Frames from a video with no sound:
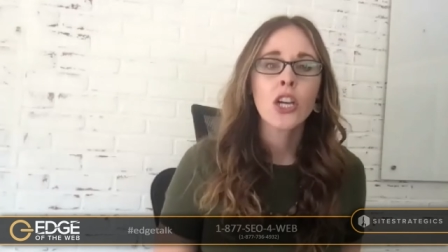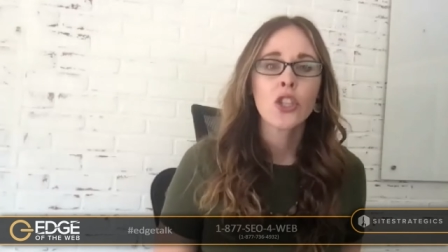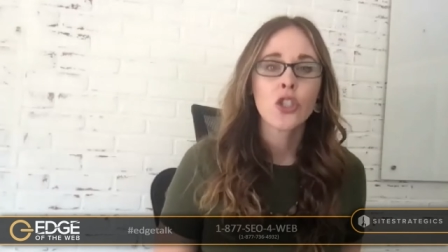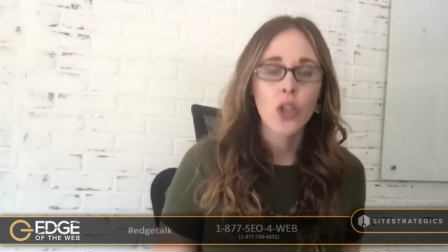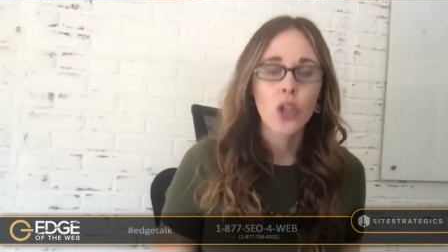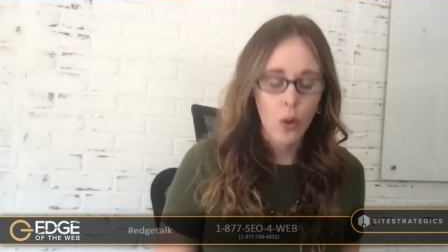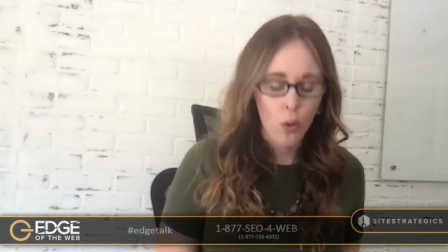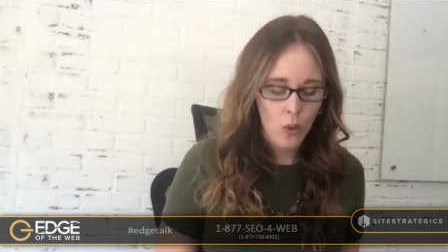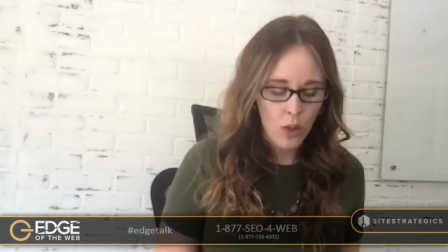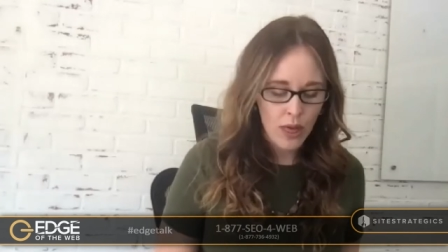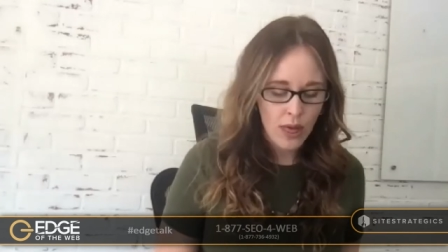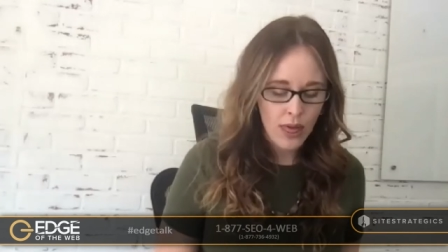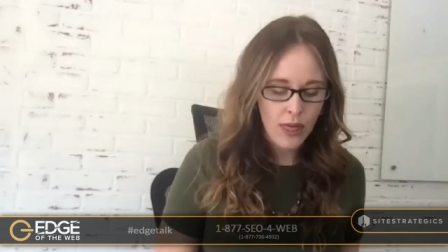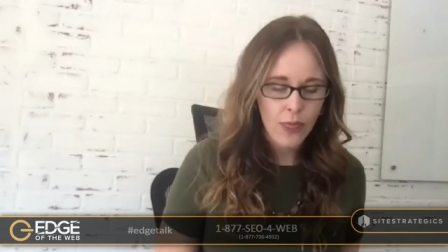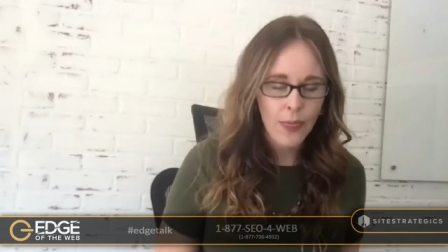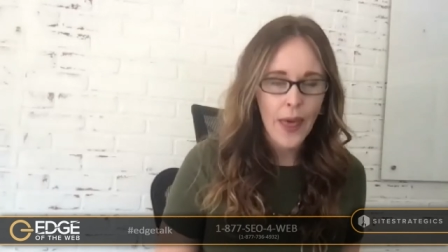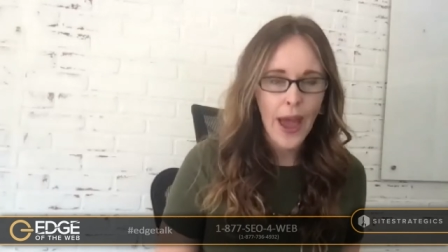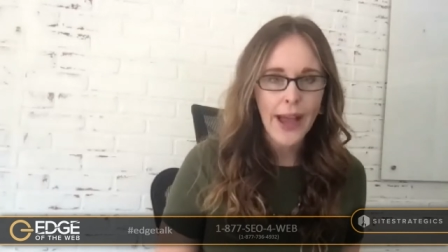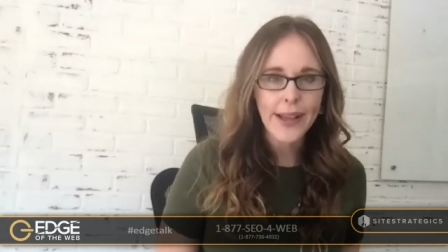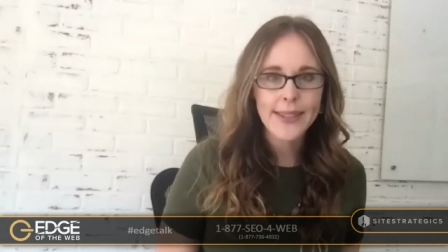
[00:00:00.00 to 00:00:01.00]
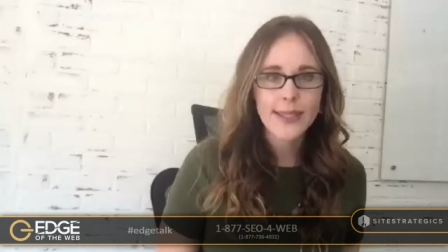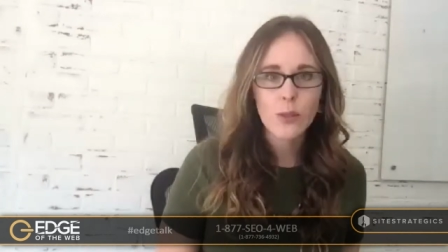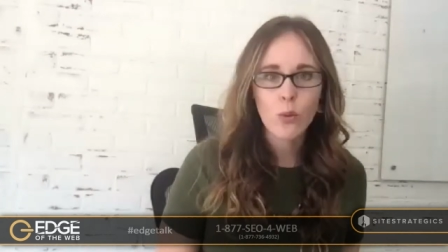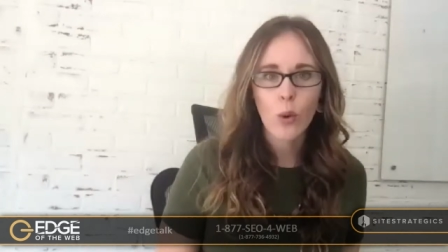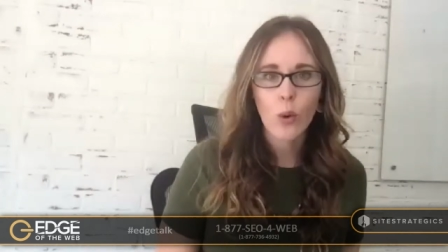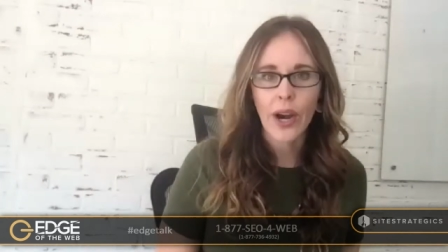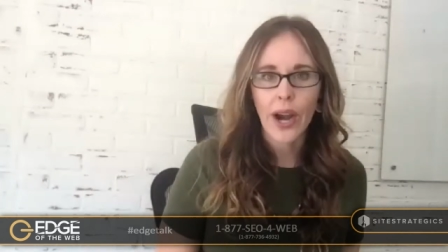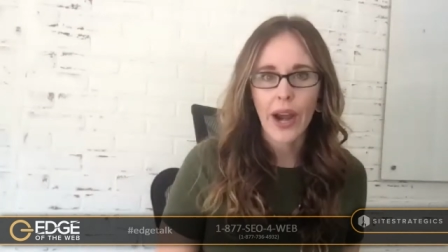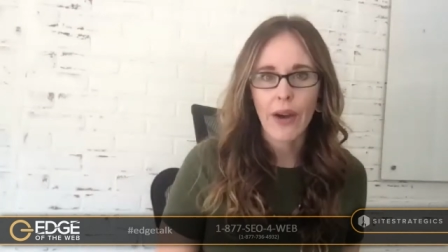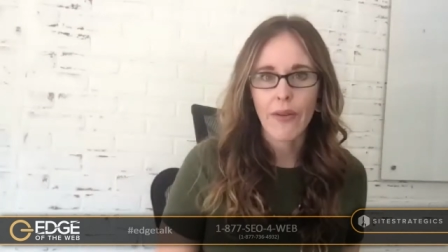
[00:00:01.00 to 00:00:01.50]
So that's
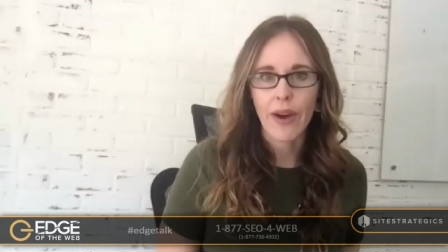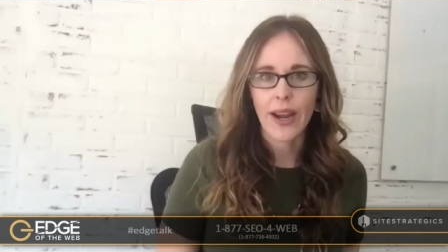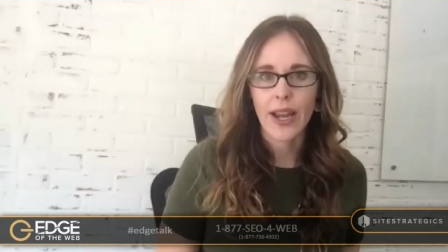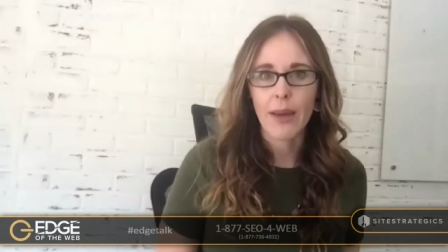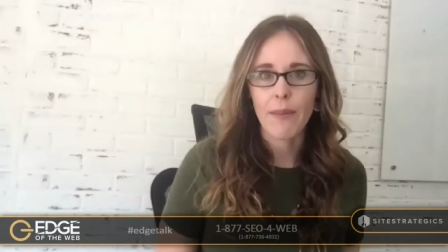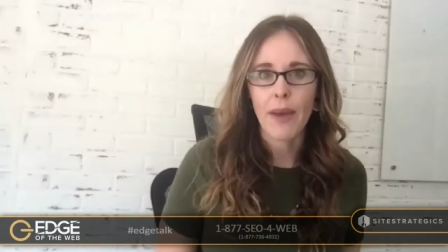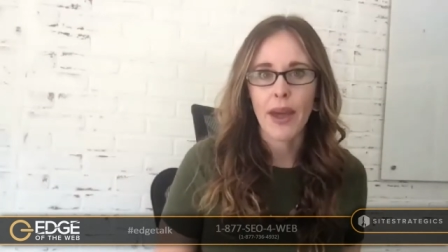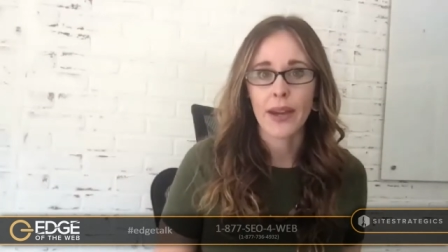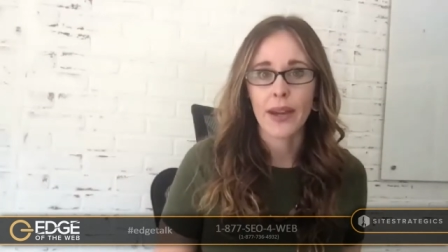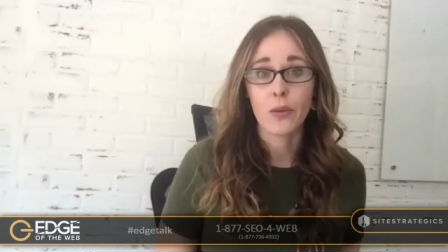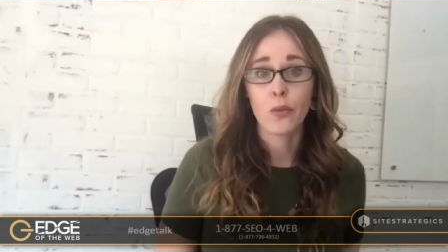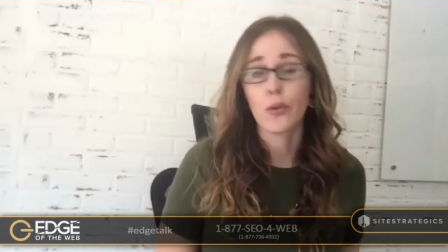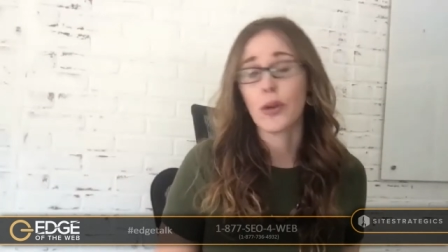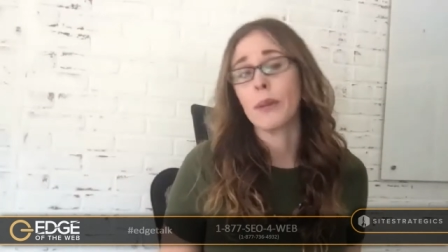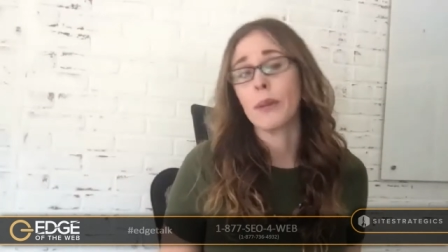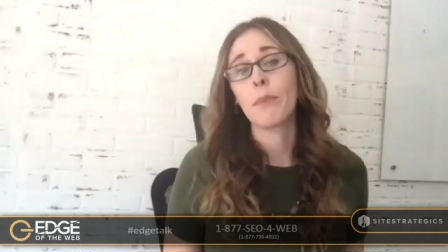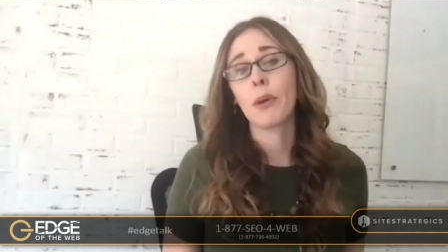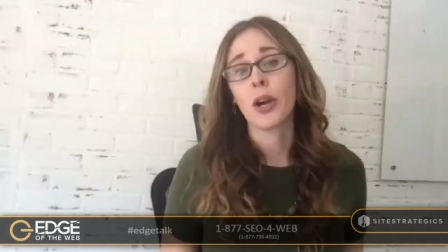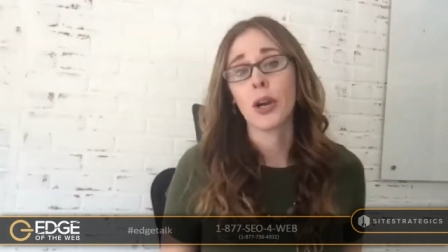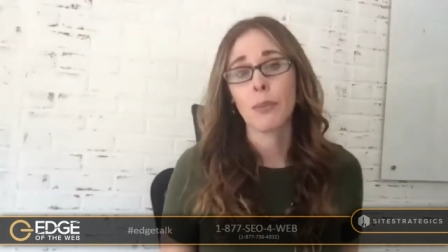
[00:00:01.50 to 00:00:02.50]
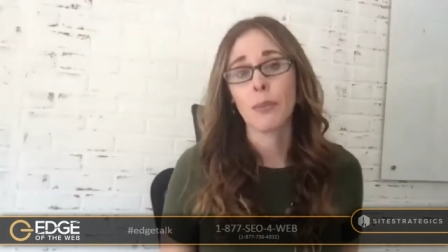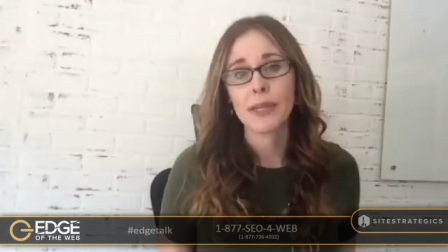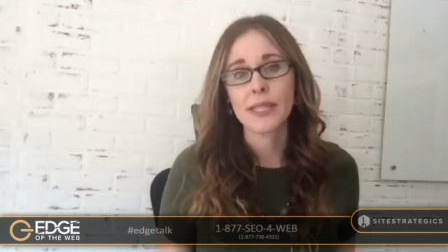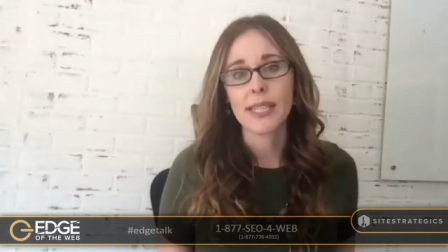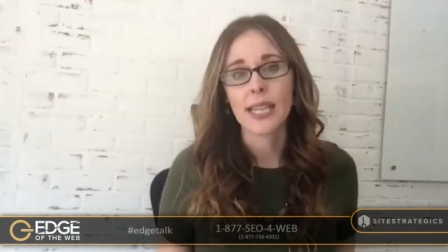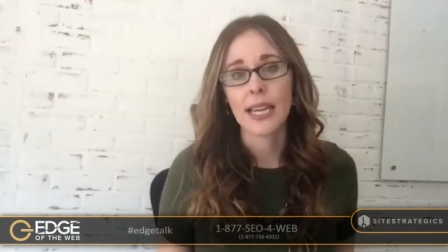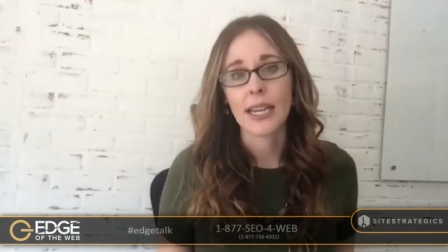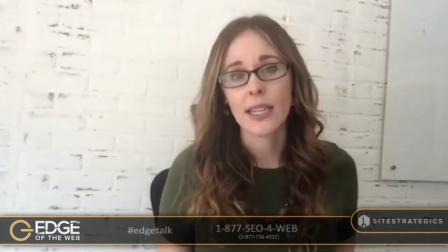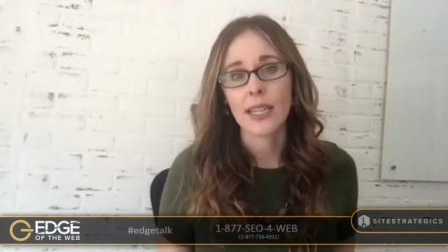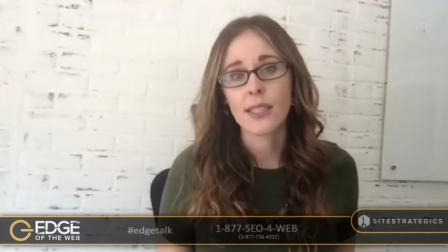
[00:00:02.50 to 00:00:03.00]
where I recommend
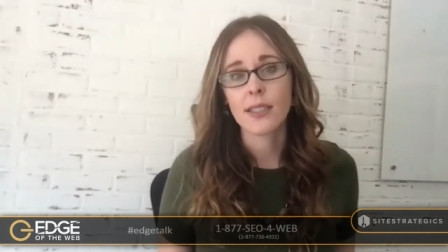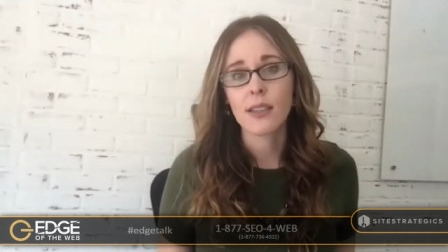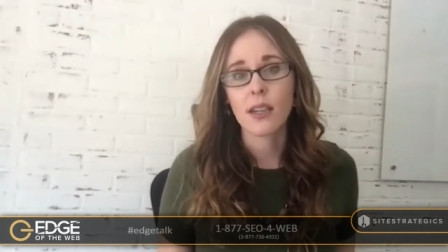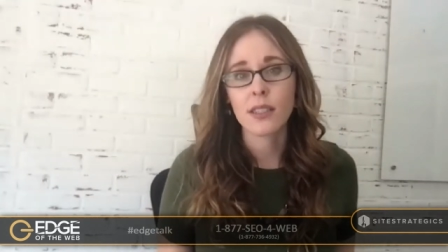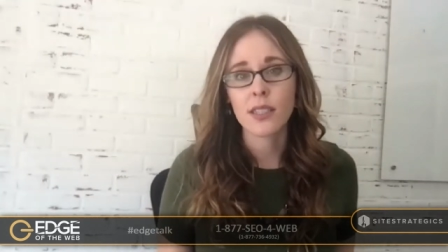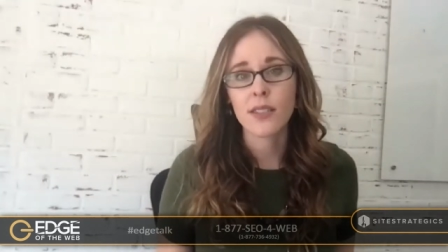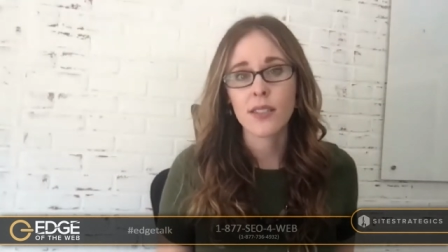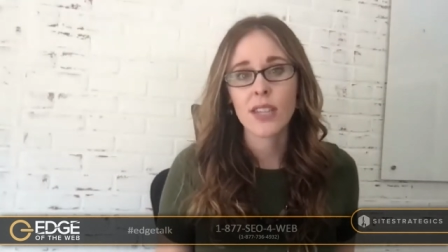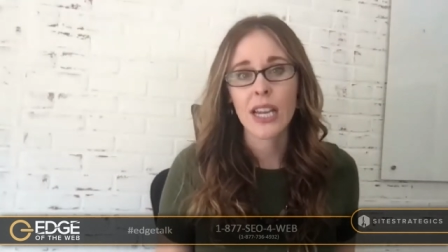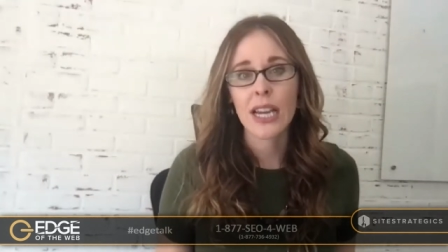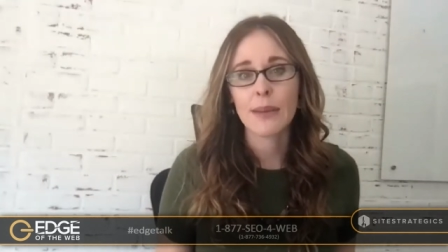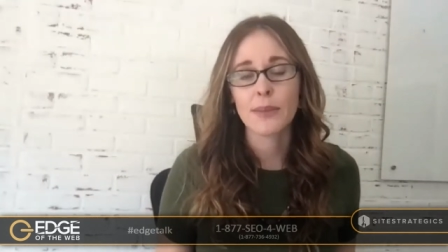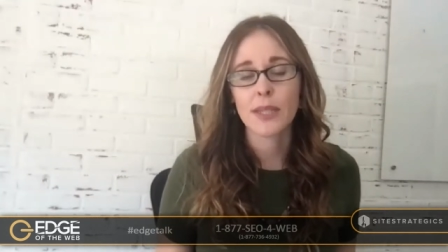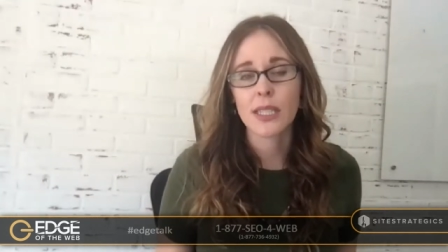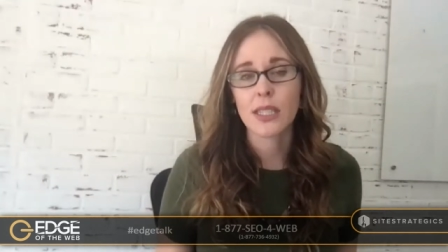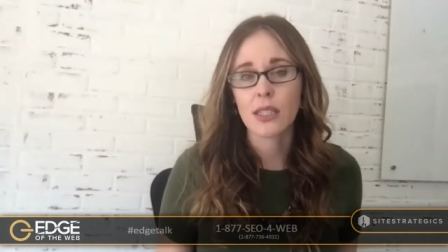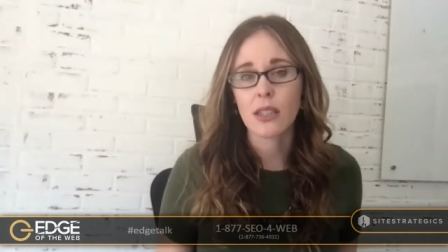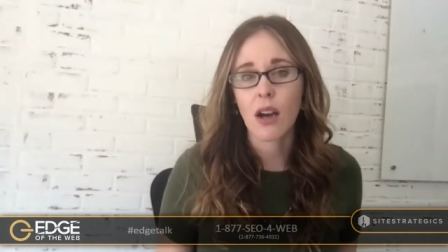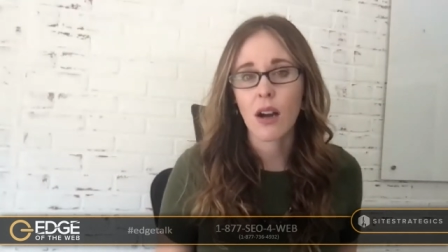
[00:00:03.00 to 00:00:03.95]
repurposing because lots of times it's